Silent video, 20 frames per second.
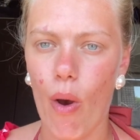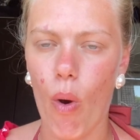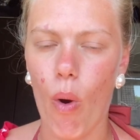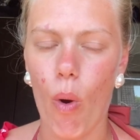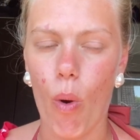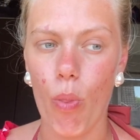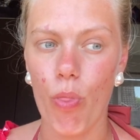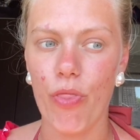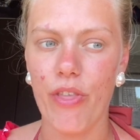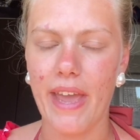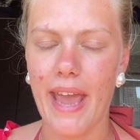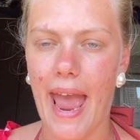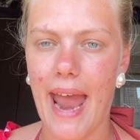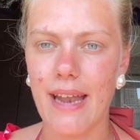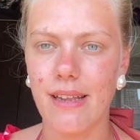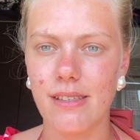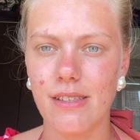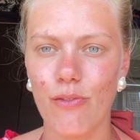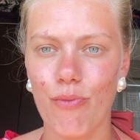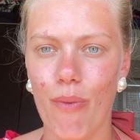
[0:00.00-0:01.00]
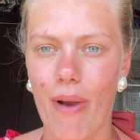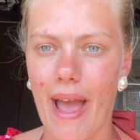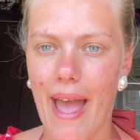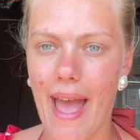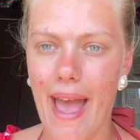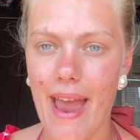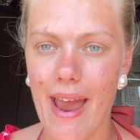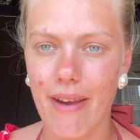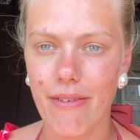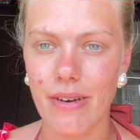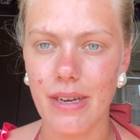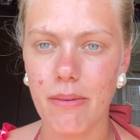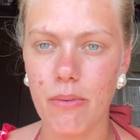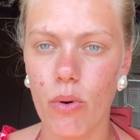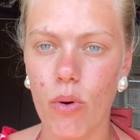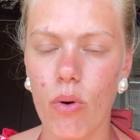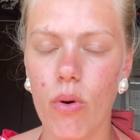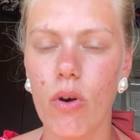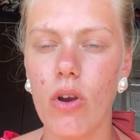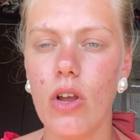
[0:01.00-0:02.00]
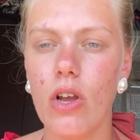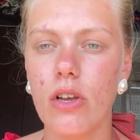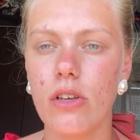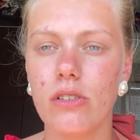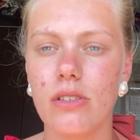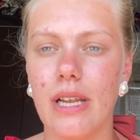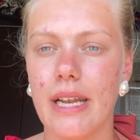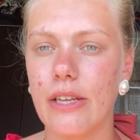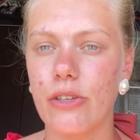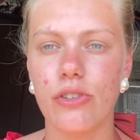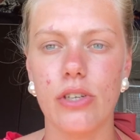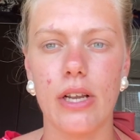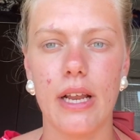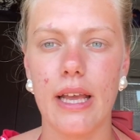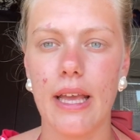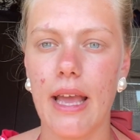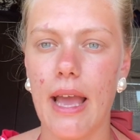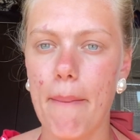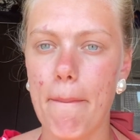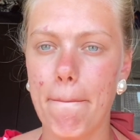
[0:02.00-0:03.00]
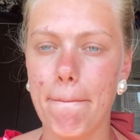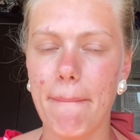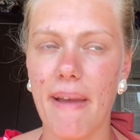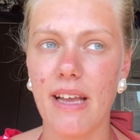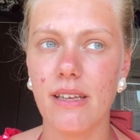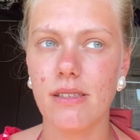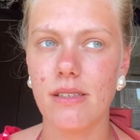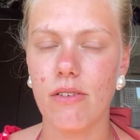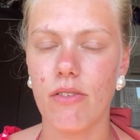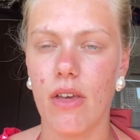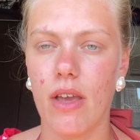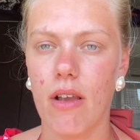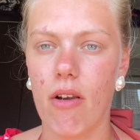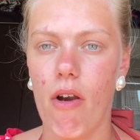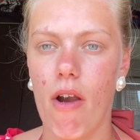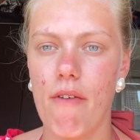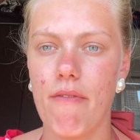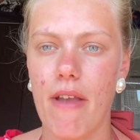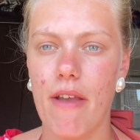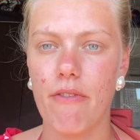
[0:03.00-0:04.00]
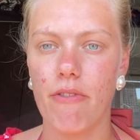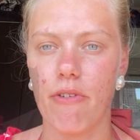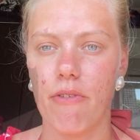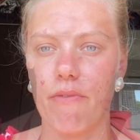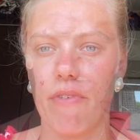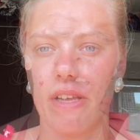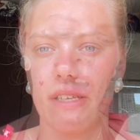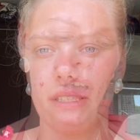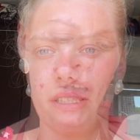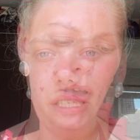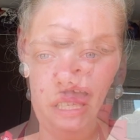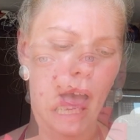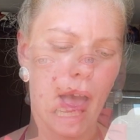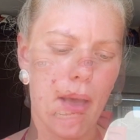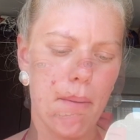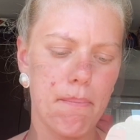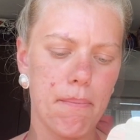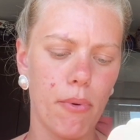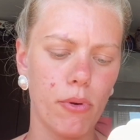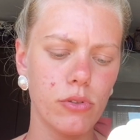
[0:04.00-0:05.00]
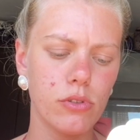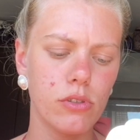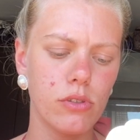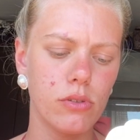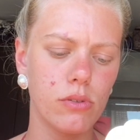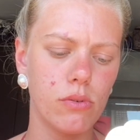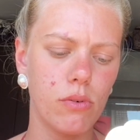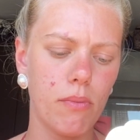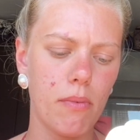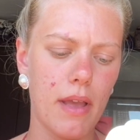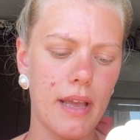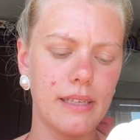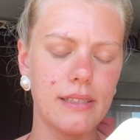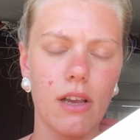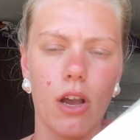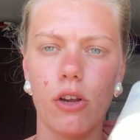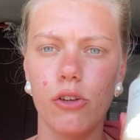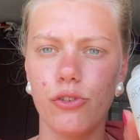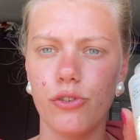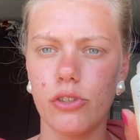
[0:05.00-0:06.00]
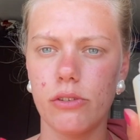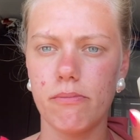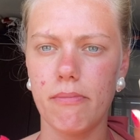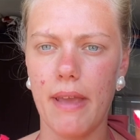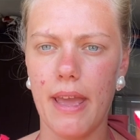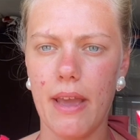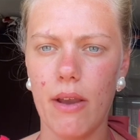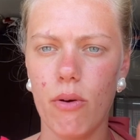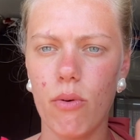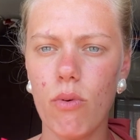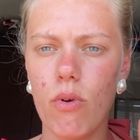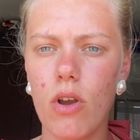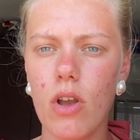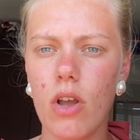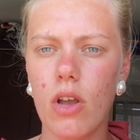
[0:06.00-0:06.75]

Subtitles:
on the ends of my hair anymore. So literally best thing I've ever invested. The bottle is 100ml,